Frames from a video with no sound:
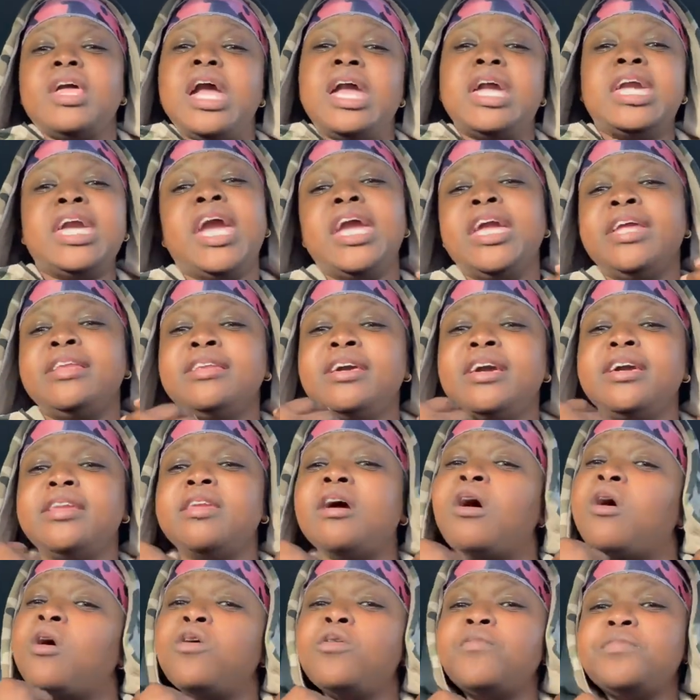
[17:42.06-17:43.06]
can't nothing
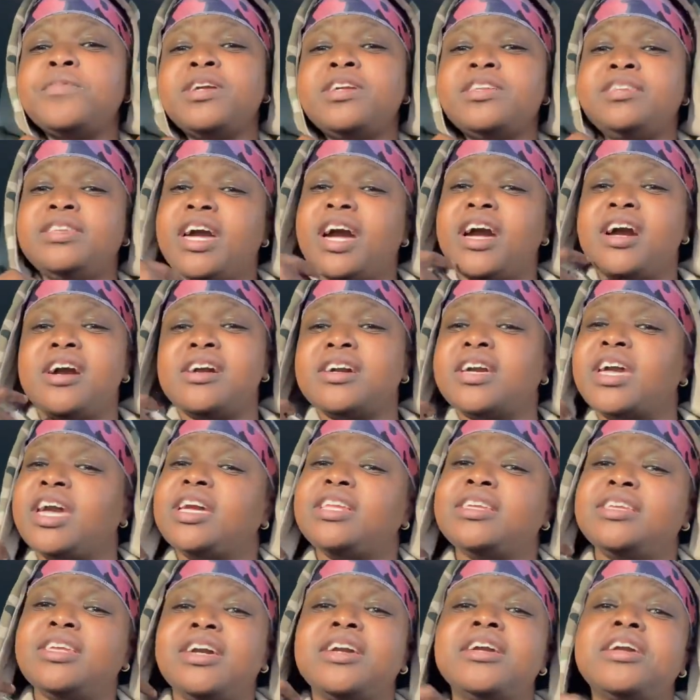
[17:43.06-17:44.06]
hold me down.
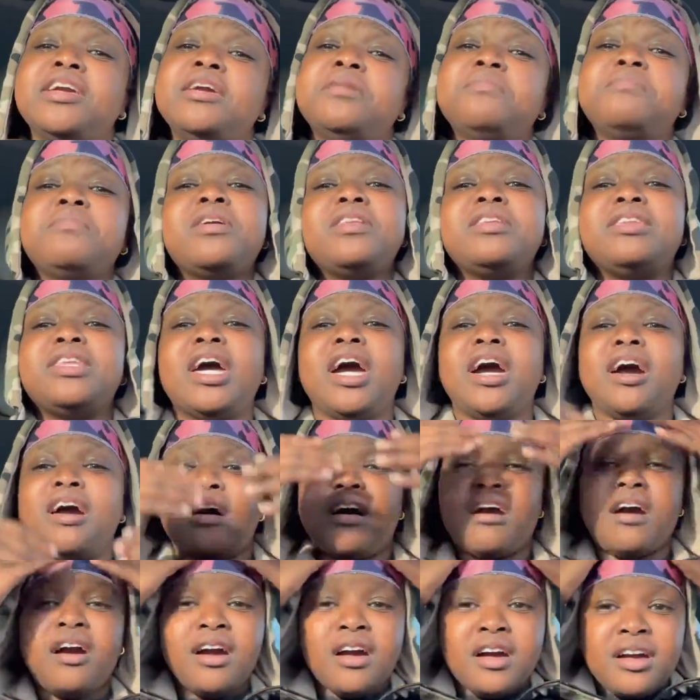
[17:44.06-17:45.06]
Can't nothing get me
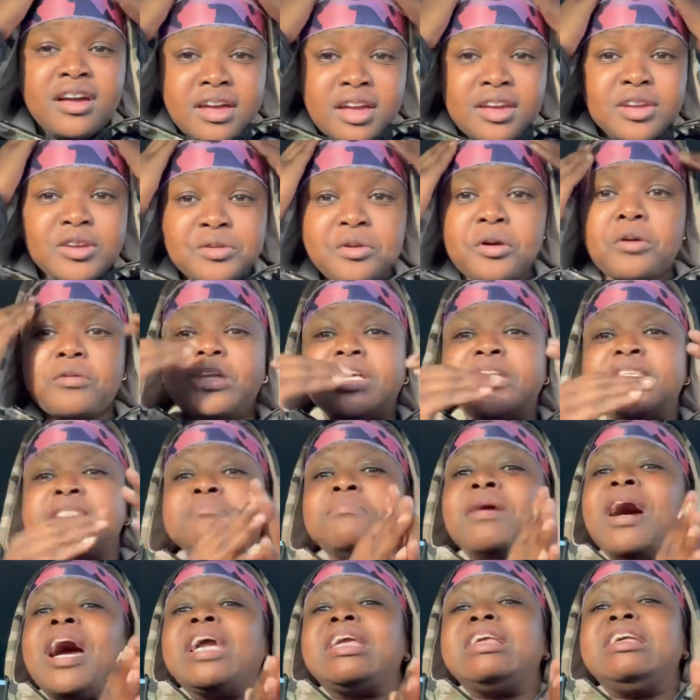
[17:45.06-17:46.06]
down. You know, this is
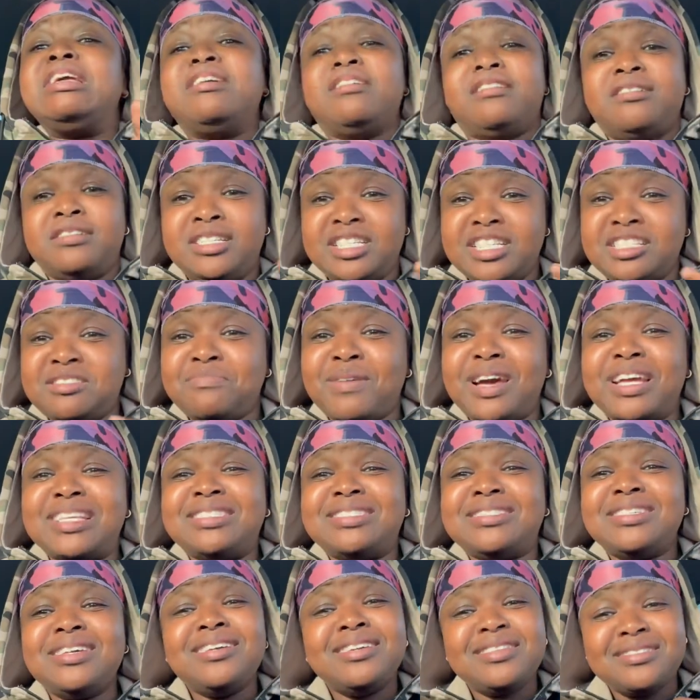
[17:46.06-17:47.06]
my year. This is my
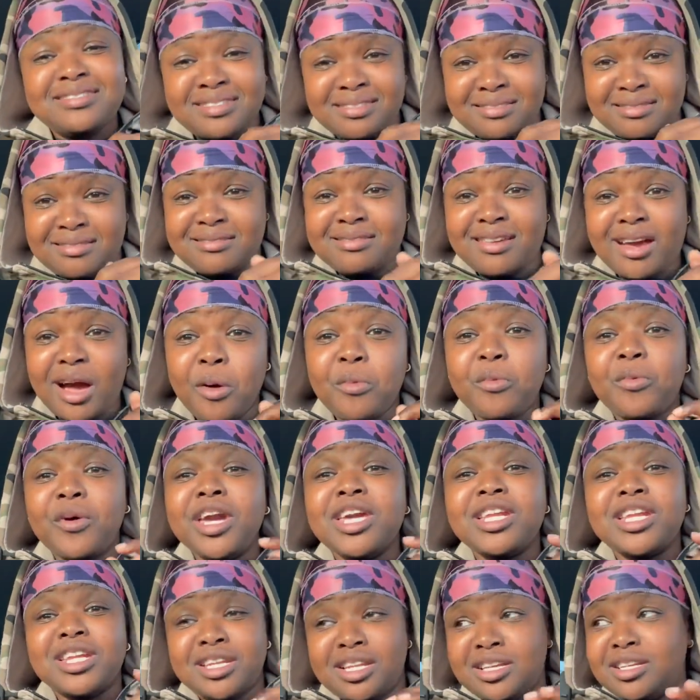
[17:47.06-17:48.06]
season. I'm
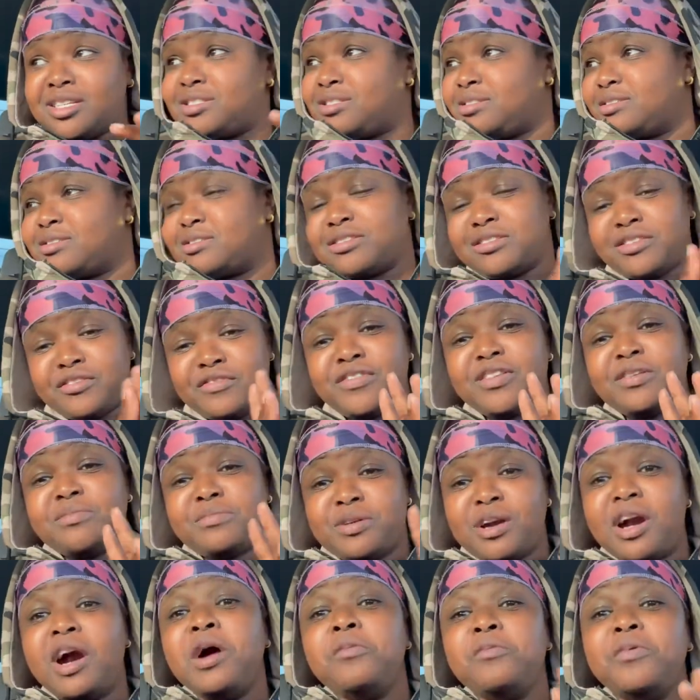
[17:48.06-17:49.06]
winning this year. You feel
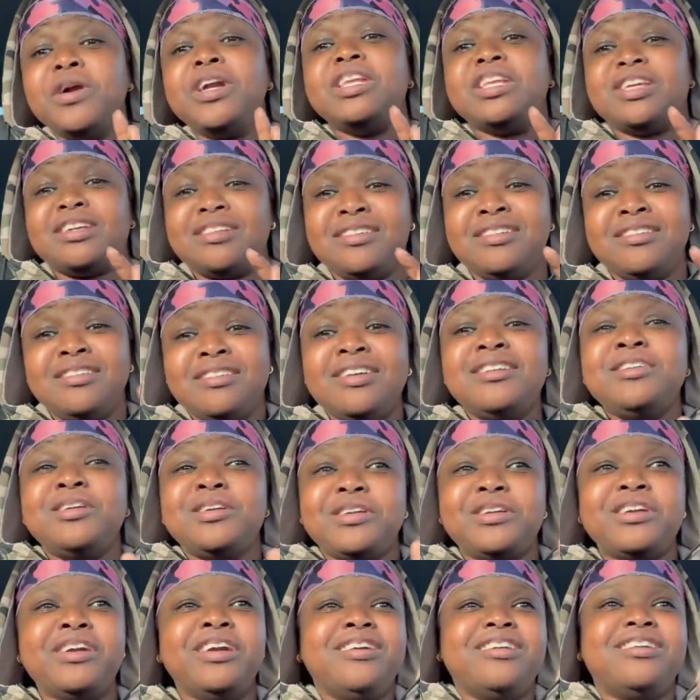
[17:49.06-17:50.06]
me? I'm winning.
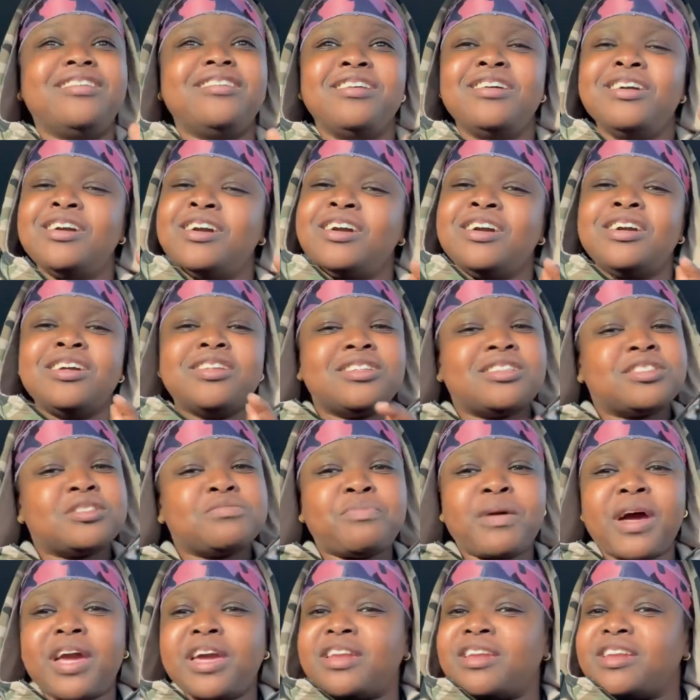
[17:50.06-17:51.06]
Yeah,
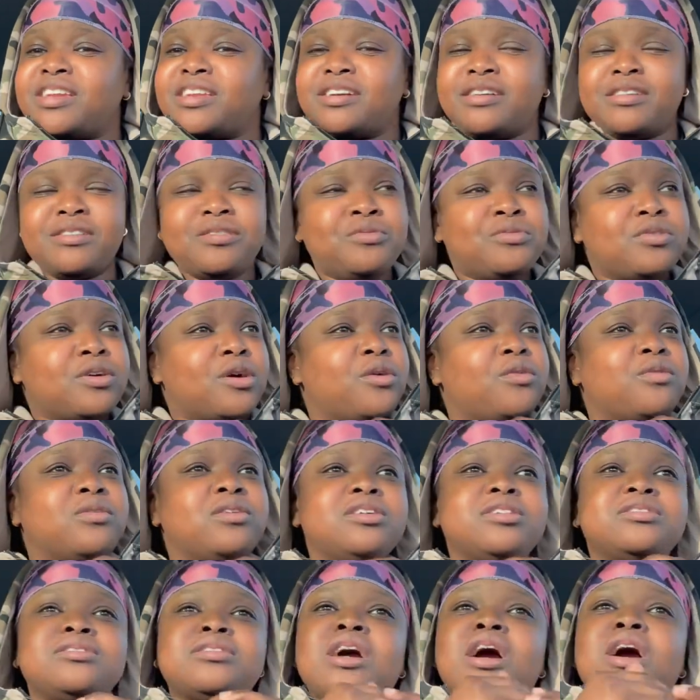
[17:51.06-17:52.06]
despite of the, you know,
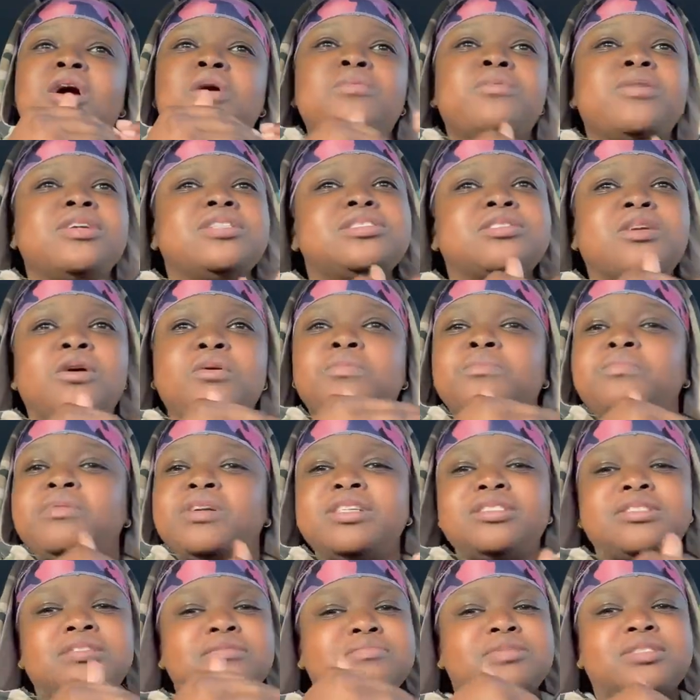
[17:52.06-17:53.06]
it's always gonna
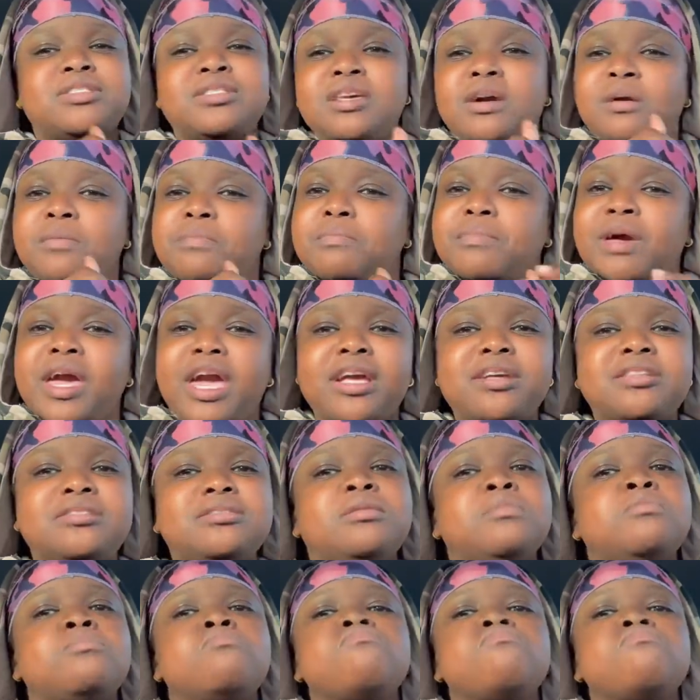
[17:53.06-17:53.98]
be some step backs,